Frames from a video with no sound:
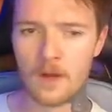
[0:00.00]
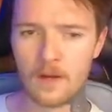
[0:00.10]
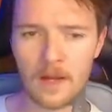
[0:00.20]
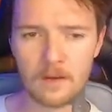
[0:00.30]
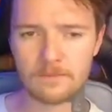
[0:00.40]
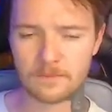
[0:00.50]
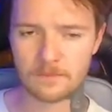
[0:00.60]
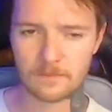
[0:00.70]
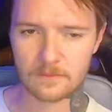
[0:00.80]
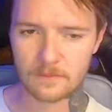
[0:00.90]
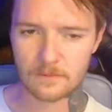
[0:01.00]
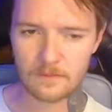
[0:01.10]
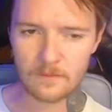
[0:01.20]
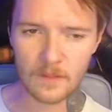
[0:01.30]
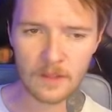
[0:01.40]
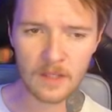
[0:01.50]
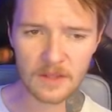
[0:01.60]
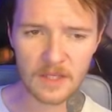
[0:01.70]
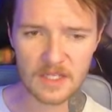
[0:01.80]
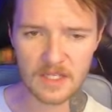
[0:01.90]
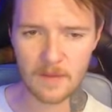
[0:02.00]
Now, like this.